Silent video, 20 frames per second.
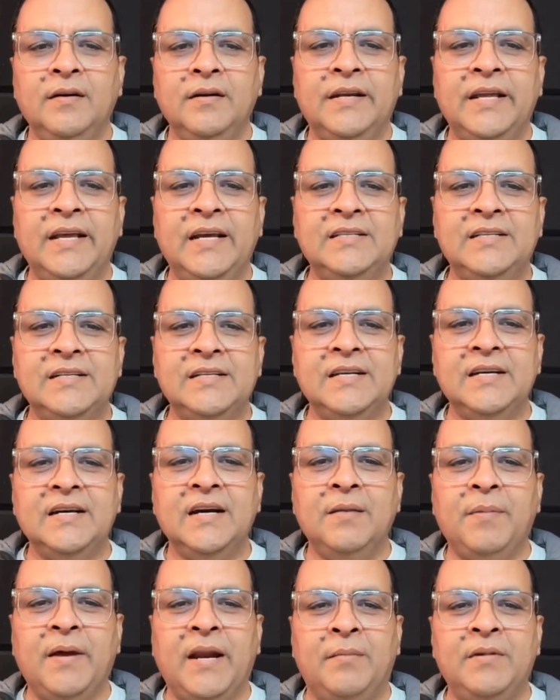takes a
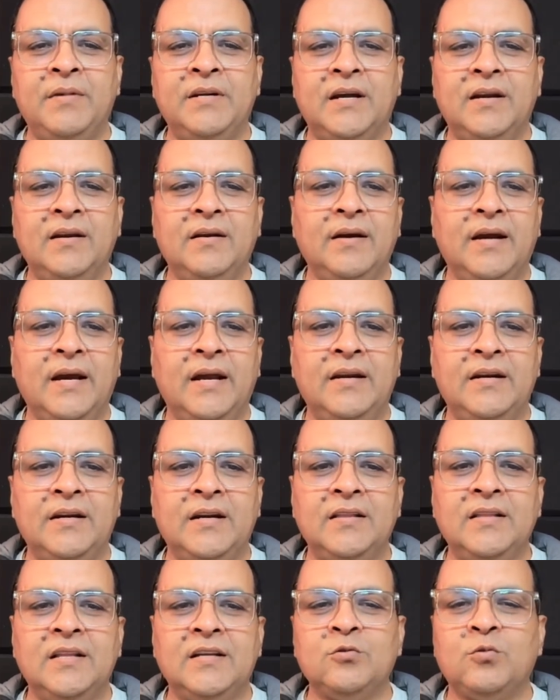single parameter and
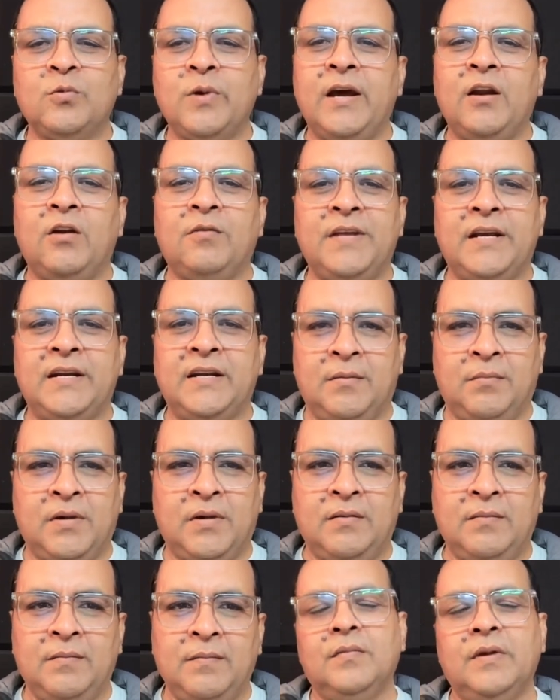return the square of that number.